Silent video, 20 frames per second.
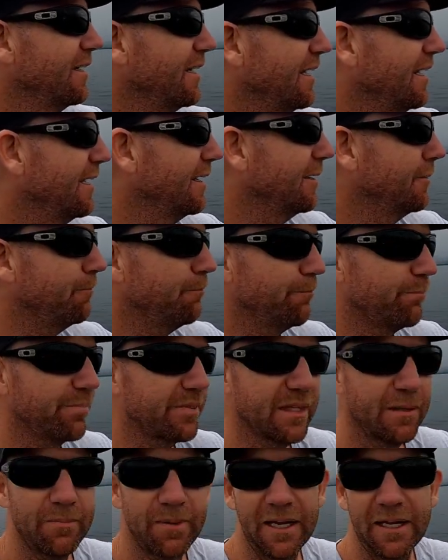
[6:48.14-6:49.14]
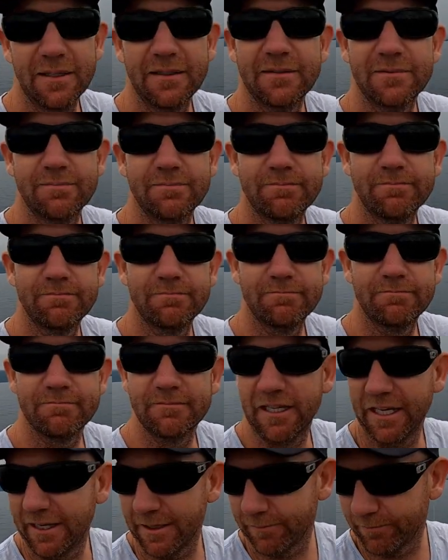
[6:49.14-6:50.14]
Um, but
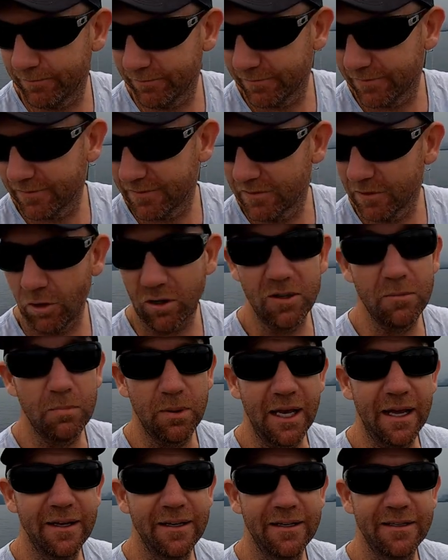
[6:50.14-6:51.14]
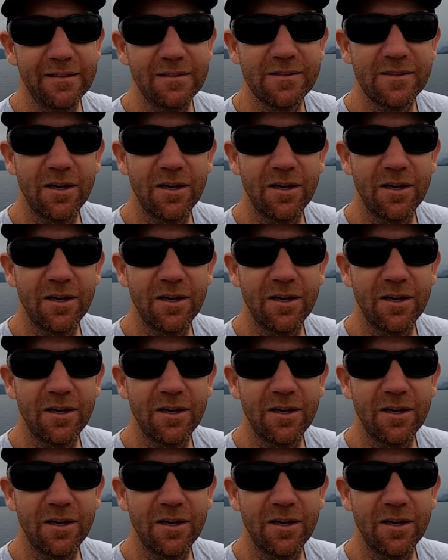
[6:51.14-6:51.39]
yeah, not complaining.